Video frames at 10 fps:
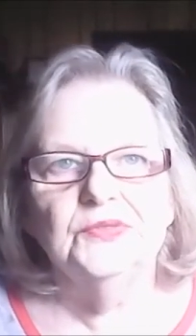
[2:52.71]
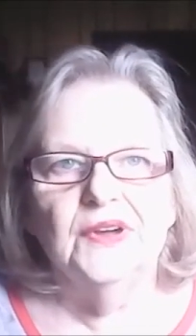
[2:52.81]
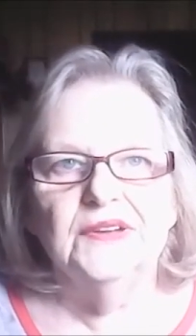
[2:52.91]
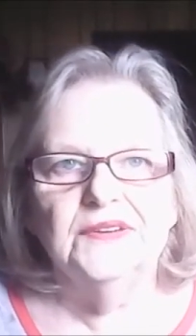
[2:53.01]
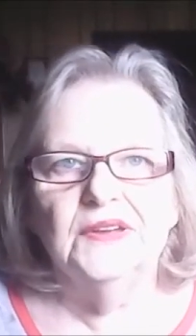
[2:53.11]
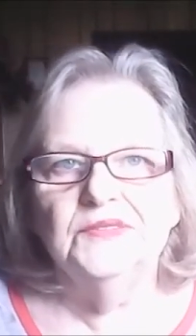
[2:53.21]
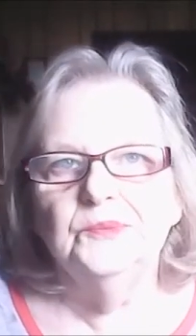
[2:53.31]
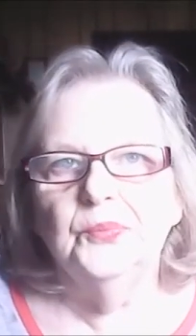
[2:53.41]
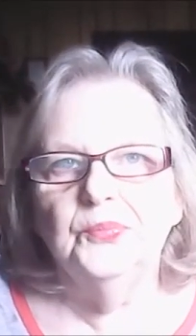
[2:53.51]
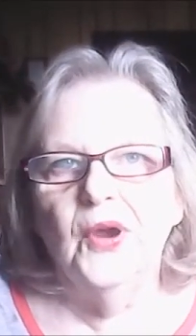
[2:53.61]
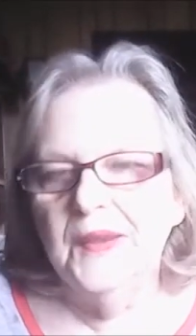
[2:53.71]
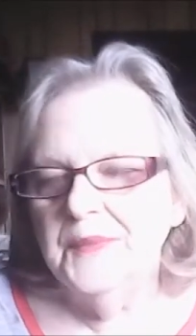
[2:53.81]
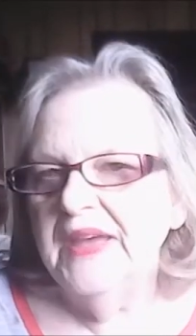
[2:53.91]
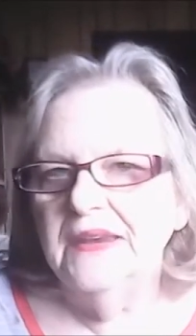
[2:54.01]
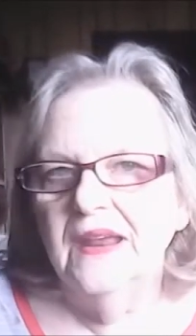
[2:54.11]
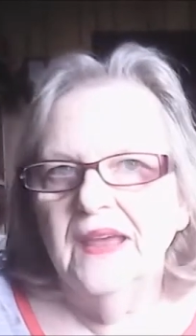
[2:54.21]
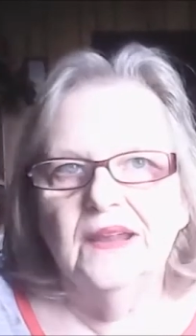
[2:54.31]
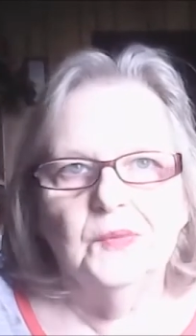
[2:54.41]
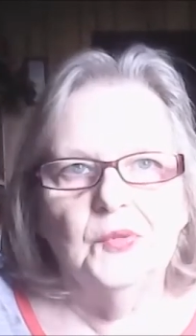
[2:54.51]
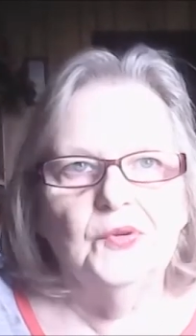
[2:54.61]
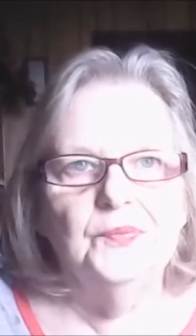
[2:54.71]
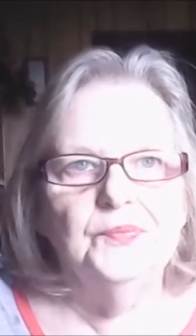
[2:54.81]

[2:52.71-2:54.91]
a non-primate animal.